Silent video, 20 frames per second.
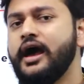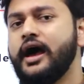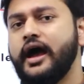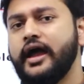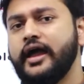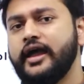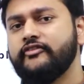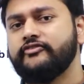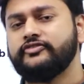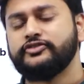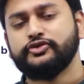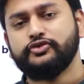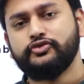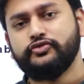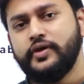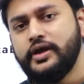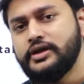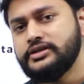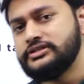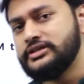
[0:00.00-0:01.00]
I have two
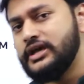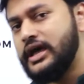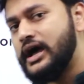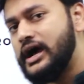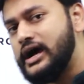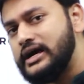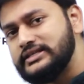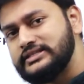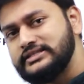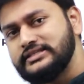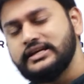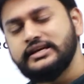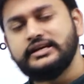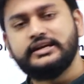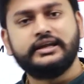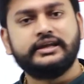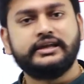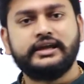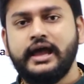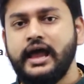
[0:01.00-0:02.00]
ways,
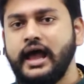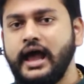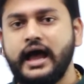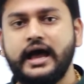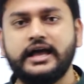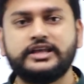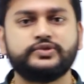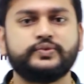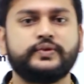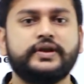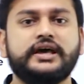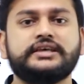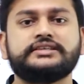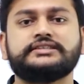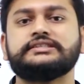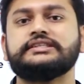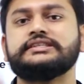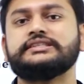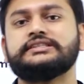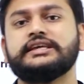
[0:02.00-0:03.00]
ascending as well as
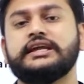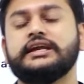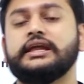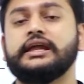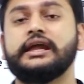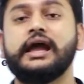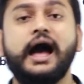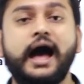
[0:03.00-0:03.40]
descending.